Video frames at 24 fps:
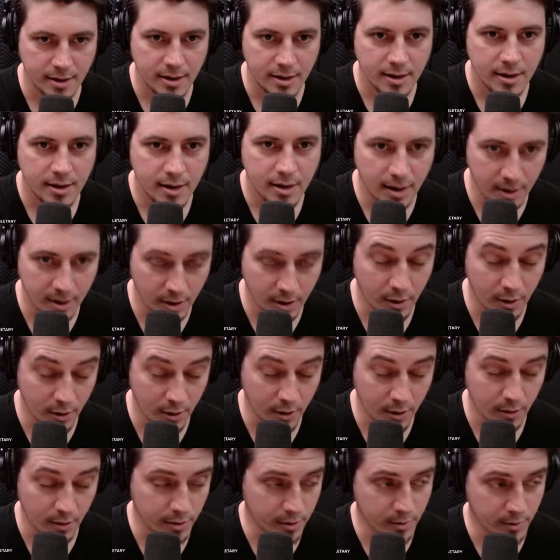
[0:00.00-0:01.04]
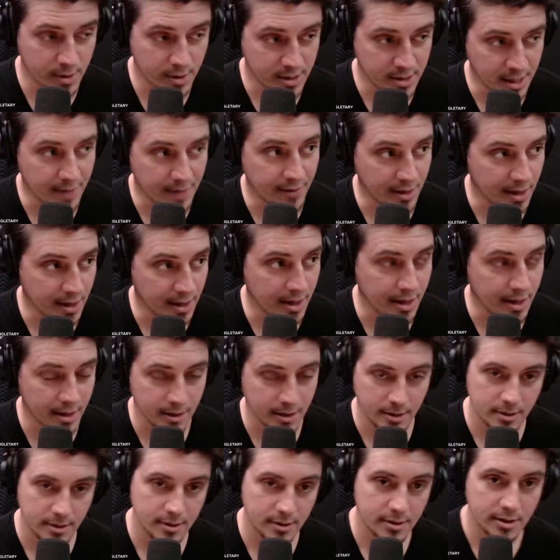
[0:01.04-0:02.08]
or on the receiving
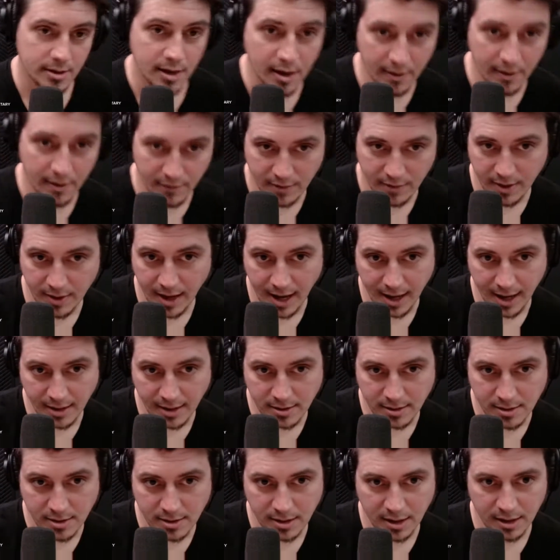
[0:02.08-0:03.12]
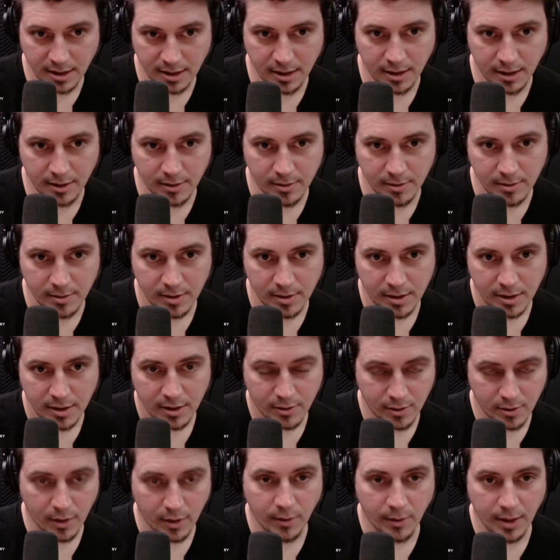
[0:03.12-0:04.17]
end of that, you know,
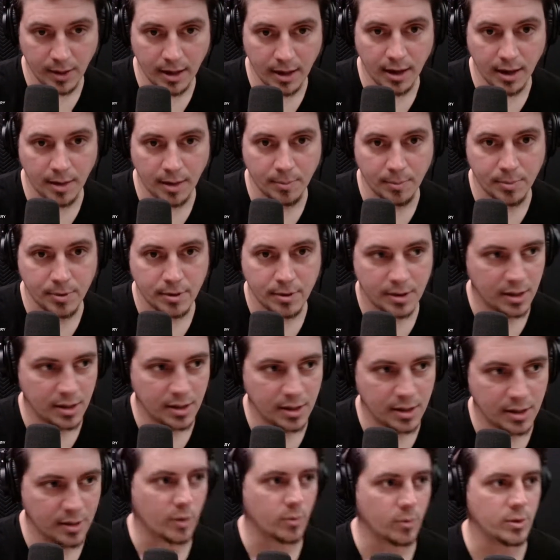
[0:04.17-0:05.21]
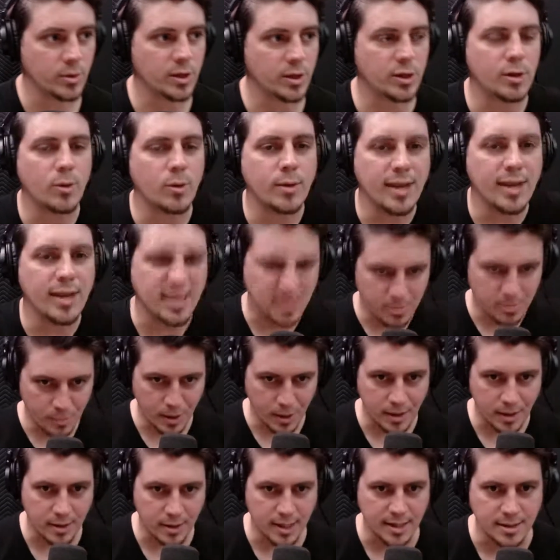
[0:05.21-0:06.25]
growing up, you don't
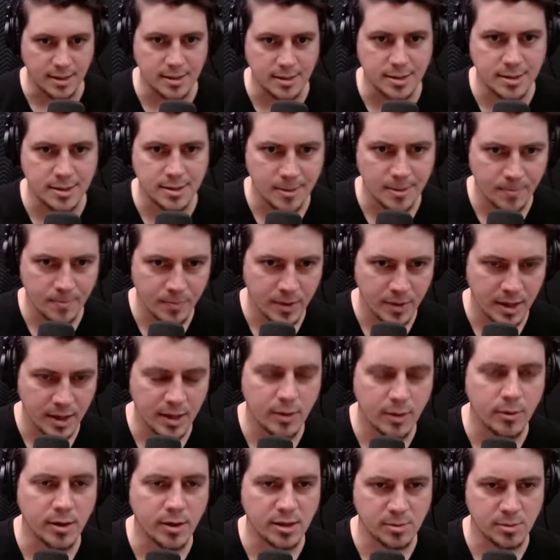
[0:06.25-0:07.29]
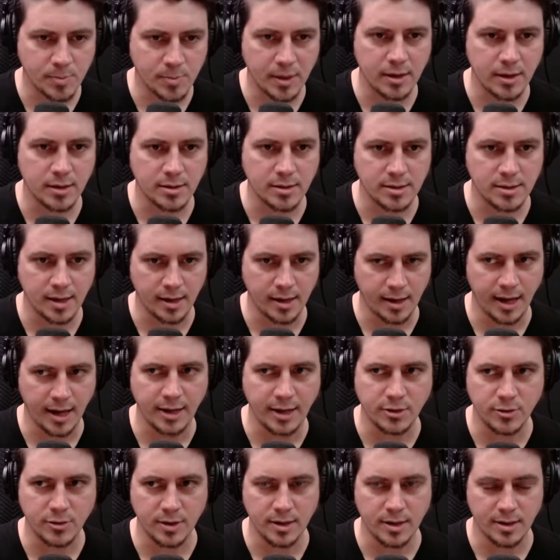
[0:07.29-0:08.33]
experience that
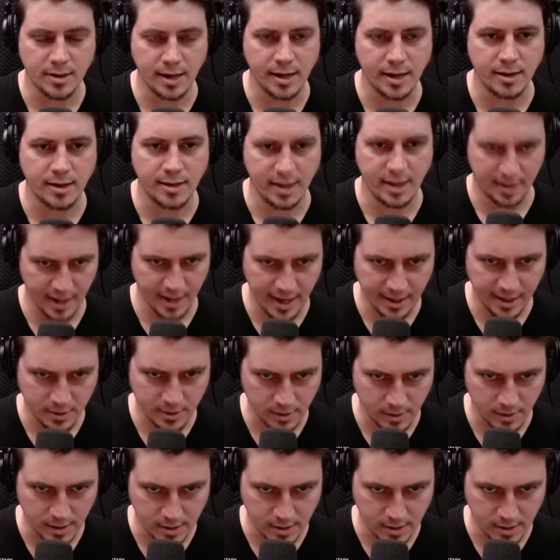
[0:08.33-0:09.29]
hatred, that ignorance.